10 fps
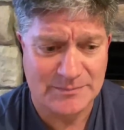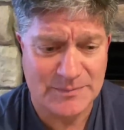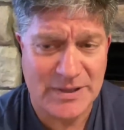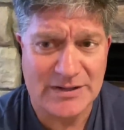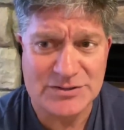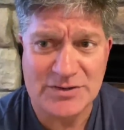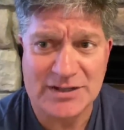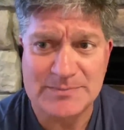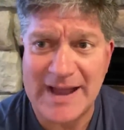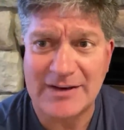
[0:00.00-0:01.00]
Peter
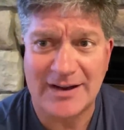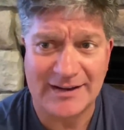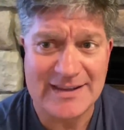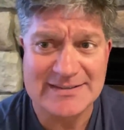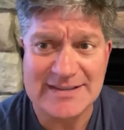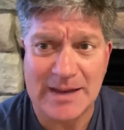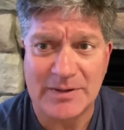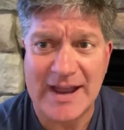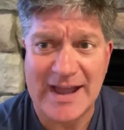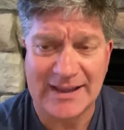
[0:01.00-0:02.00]
Strzok's background is
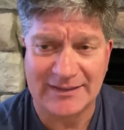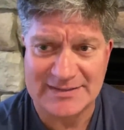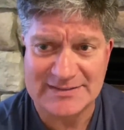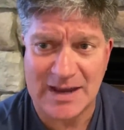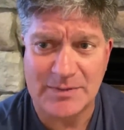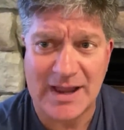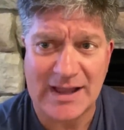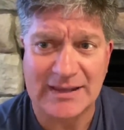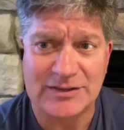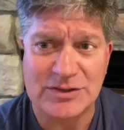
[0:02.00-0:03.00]
cyber hacking, the cyber
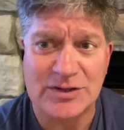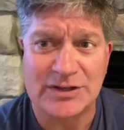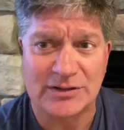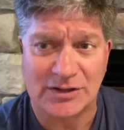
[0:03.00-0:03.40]
hacking unit,